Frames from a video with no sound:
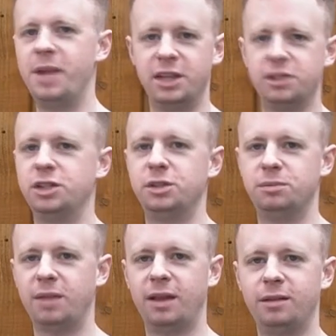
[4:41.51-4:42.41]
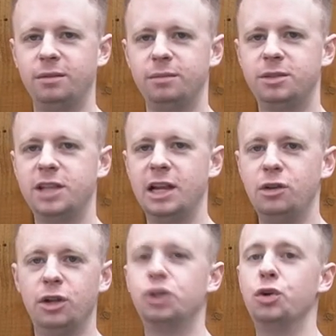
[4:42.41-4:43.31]
I'm here to just
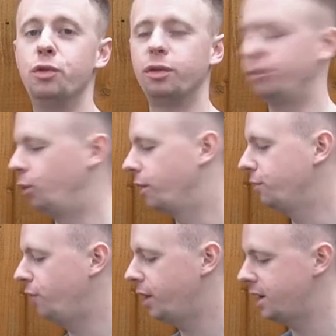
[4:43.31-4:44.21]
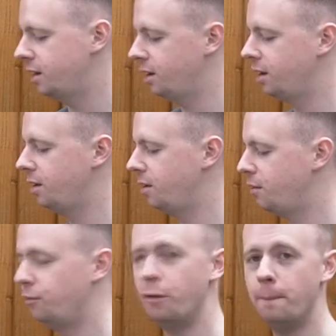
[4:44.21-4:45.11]
tell you the truth of what I find.
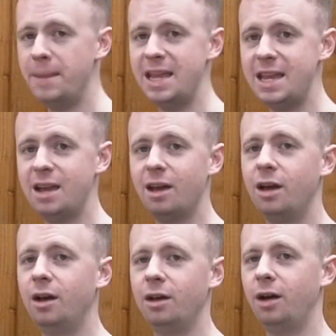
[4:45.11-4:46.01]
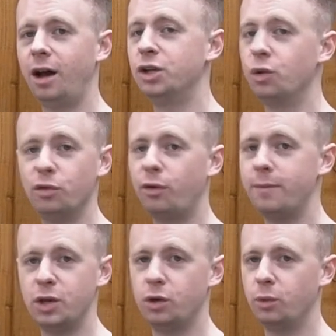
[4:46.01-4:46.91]
For me, I don't know if
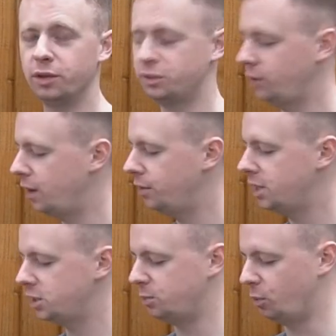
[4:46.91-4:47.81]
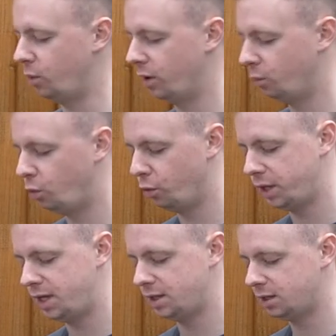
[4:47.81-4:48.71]
I'm the only one that's found this, but when I
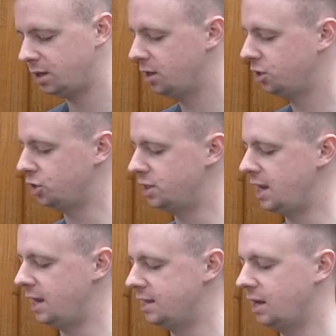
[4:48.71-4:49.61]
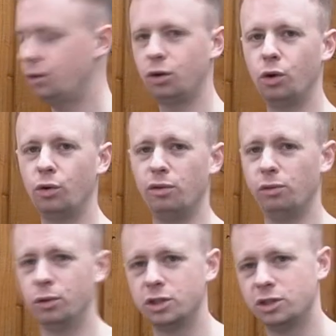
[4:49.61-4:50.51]
wore these, just kneeling down on
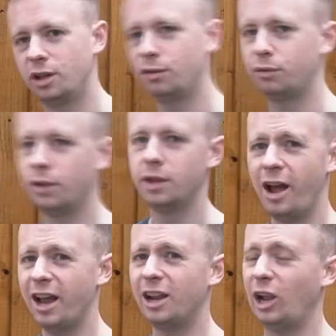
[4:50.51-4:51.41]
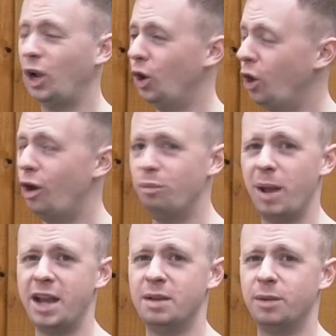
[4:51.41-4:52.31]
concrete floors and stuff, I had a lot of
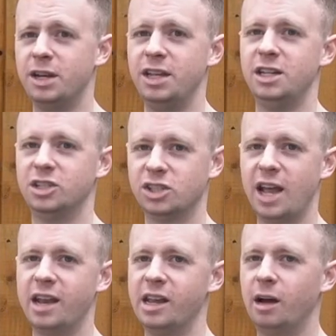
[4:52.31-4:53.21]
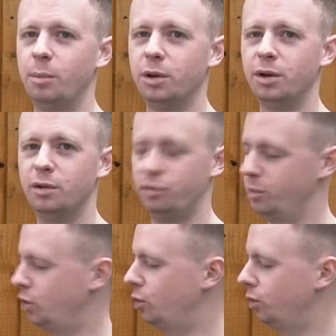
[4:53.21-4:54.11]
pain in my knees standing up
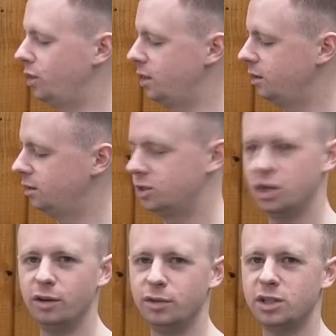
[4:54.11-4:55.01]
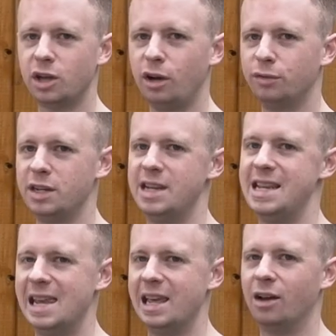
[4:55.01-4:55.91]
from a concrete surface after
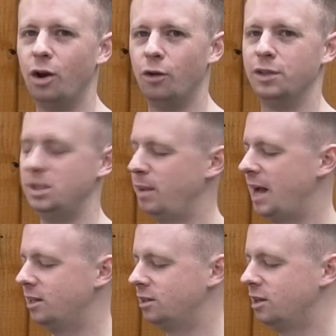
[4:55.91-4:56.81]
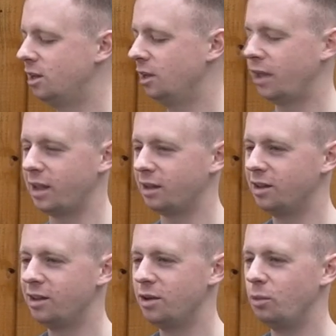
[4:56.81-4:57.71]
kneeling on these pads. Like,
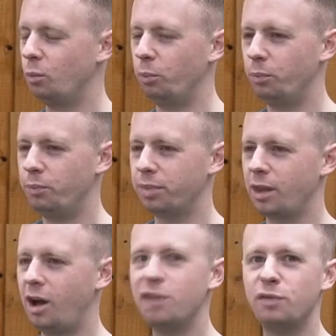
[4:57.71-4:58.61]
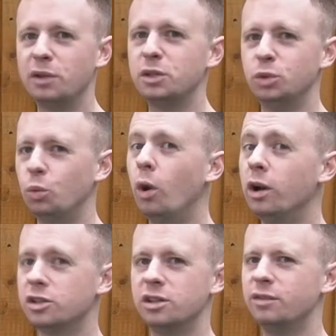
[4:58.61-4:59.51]
I felt it was
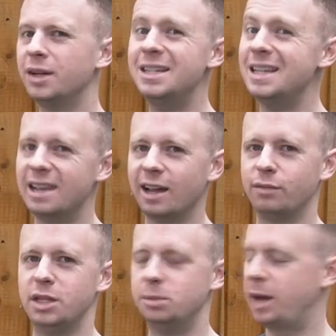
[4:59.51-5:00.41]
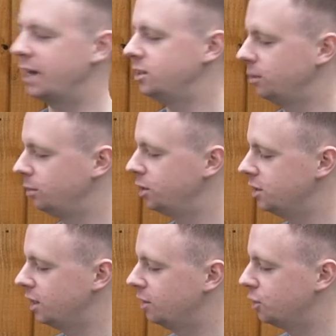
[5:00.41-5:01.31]
worse than if I didn't have these pads, I'm
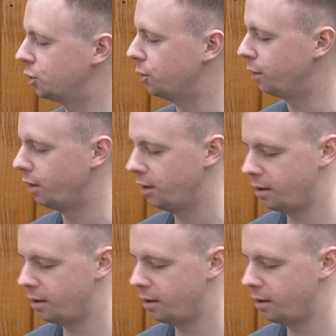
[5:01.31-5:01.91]
gonna tell you the truth.